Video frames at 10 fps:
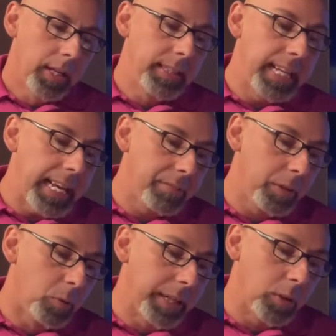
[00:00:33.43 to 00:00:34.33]

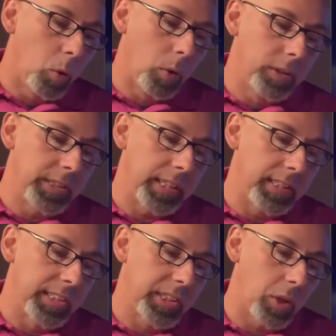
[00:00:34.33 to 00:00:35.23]
David records in
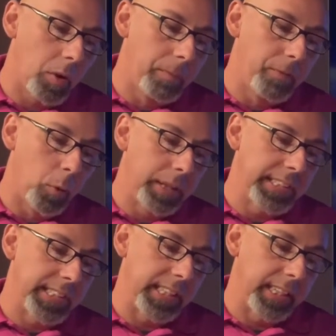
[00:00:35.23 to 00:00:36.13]
Psalm
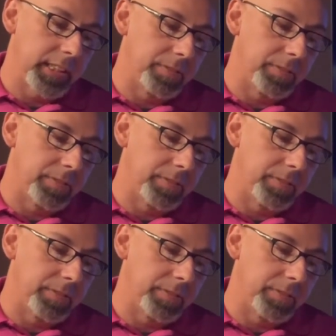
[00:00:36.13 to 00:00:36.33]
46,